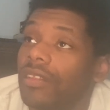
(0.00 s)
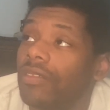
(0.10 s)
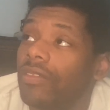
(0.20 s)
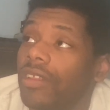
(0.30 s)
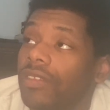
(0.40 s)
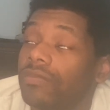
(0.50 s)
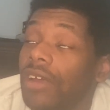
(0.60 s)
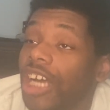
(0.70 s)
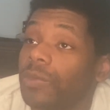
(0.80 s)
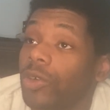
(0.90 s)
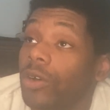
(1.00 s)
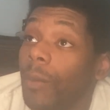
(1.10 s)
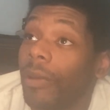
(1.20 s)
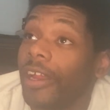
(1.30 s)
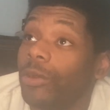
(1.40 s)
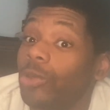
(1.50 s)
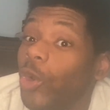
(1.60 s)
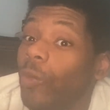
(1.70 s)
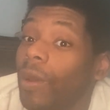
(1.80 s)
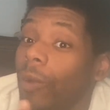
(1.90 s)
the hospital. But I do
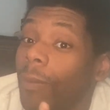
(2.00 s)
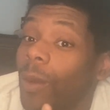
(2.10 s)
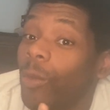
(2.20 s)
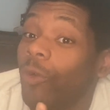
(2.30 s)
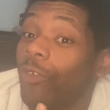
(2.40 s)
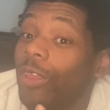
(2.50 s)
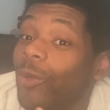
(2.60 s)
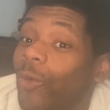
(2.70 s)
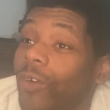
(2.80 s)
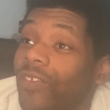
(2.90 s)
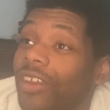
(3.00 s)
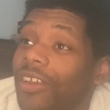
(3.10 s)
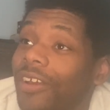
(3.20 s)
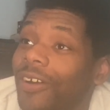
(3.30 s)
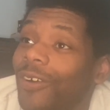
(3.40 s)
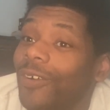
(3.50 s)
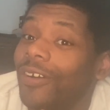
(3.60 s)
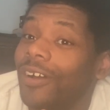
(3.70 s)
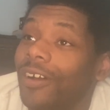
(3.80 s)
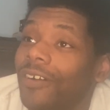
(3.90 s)
remember coming up with a really cool video
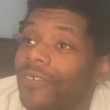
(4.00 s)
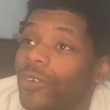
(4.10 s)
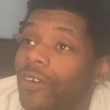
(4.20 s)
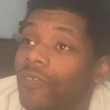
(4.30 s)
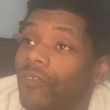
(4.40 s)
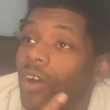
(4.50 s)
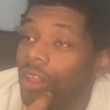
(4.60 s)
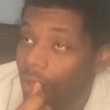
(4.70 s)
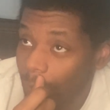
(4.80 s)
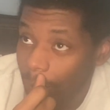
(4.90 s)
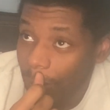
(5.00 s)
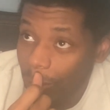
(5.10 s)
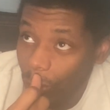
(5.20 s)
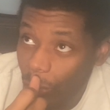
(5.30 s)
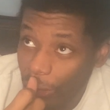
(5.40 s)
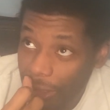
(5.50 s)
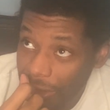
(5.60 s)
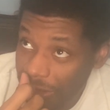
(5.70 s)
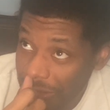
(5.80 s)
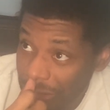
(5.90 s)
for Fall Out
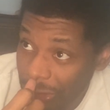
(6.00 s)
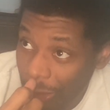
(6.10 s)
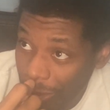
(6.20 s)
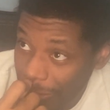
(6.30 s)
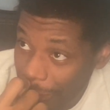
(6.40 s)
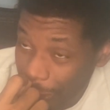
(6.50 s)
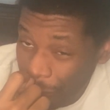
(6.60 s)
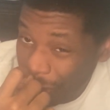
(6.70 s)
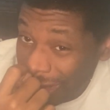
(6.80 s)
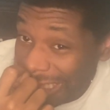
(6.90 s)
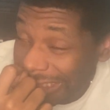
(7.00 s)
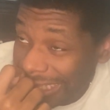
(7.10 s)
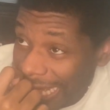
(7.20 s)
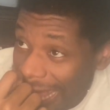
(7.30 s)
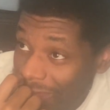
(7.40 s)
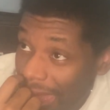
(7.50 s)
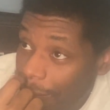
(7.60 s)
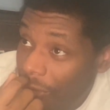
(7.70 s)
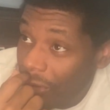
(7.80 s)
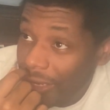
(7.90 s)
Boy's song that they released at that
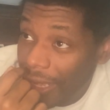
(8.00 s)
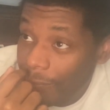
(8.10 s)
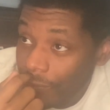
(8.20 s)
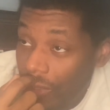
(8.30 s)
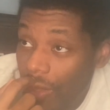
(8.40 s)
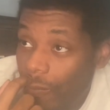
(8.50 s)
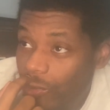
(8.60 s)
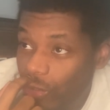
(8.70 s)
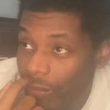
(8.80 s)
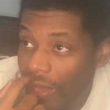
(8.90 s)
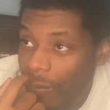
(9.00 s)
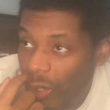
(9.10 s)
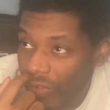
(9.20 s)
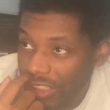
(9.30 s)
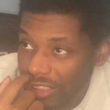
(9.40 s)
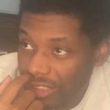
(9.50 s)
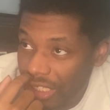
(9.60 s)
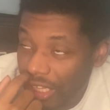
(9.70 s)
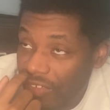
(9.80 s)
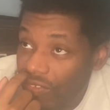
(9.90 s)
period of time, which was my motivation to
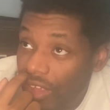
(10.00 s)
live.